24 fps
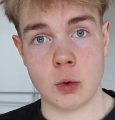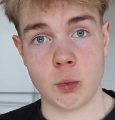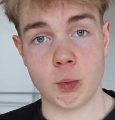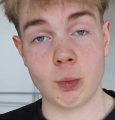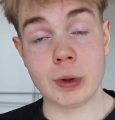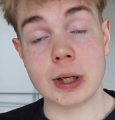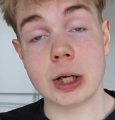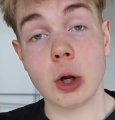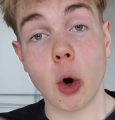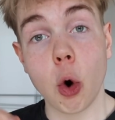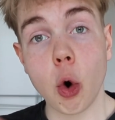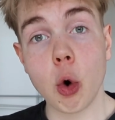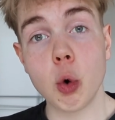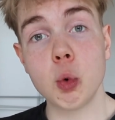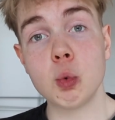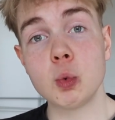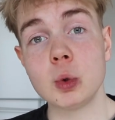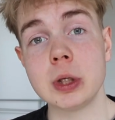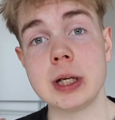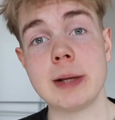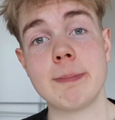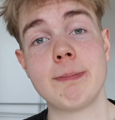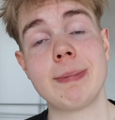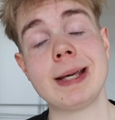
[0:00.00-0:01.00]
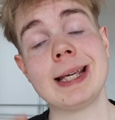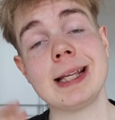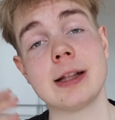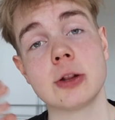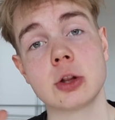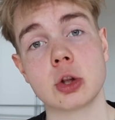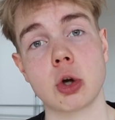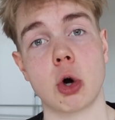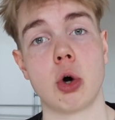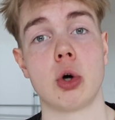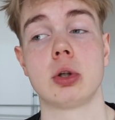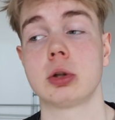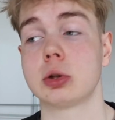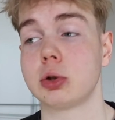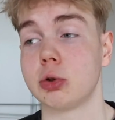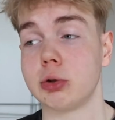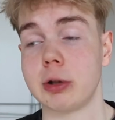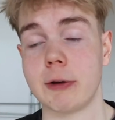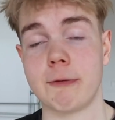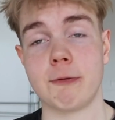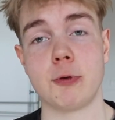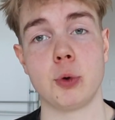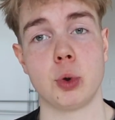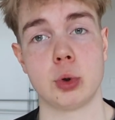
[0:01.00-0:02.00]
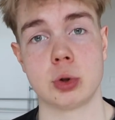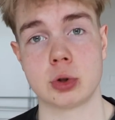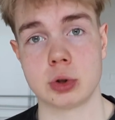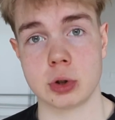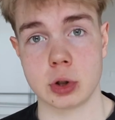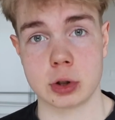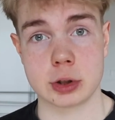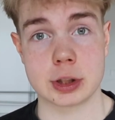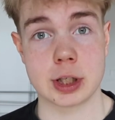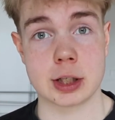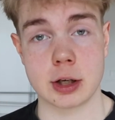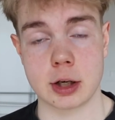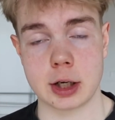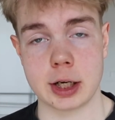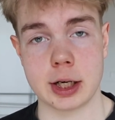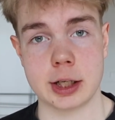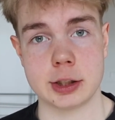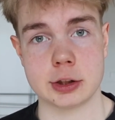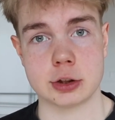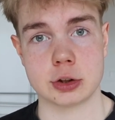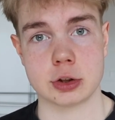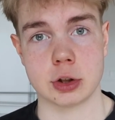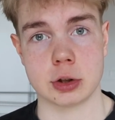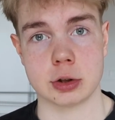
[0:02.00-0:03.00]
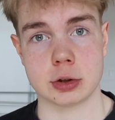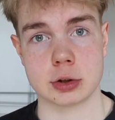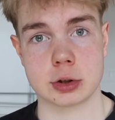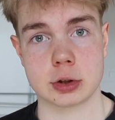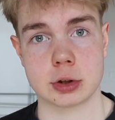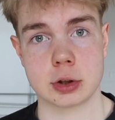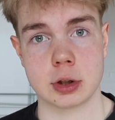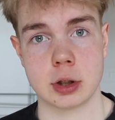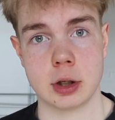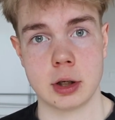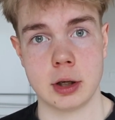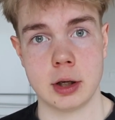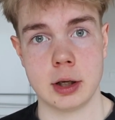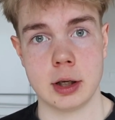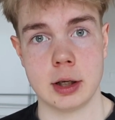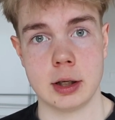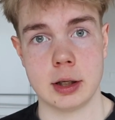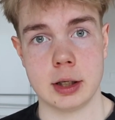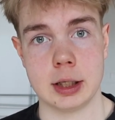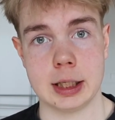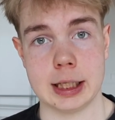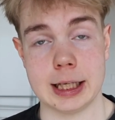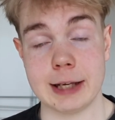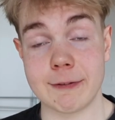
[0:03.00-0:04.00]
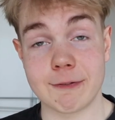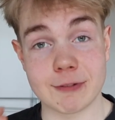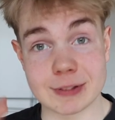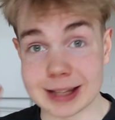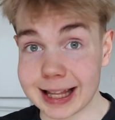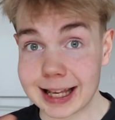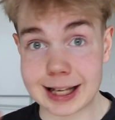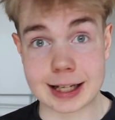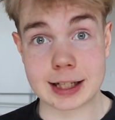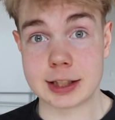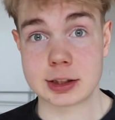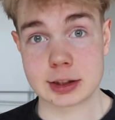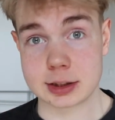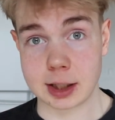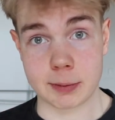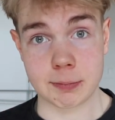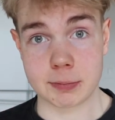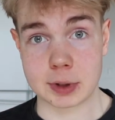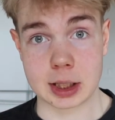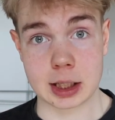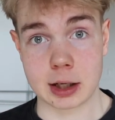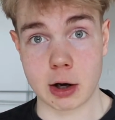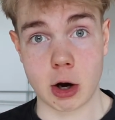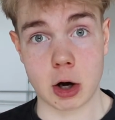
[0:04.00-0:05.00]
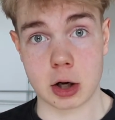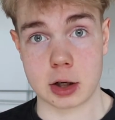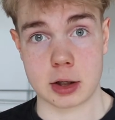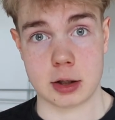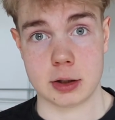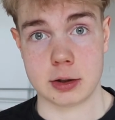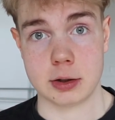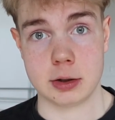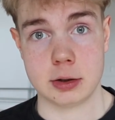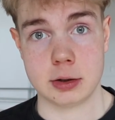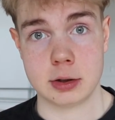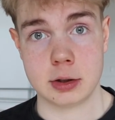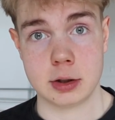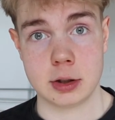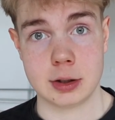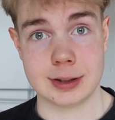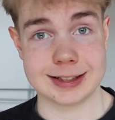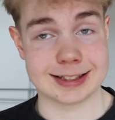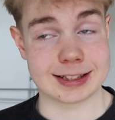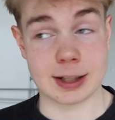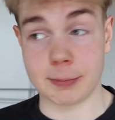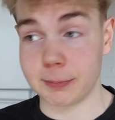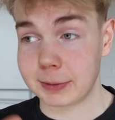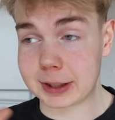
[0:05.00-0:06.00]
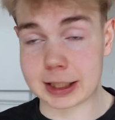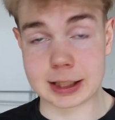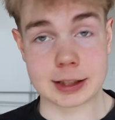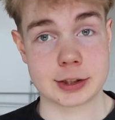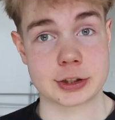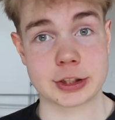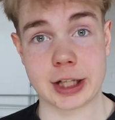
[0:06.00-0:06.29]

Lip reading: will only be told to the future generations if there is something hard, something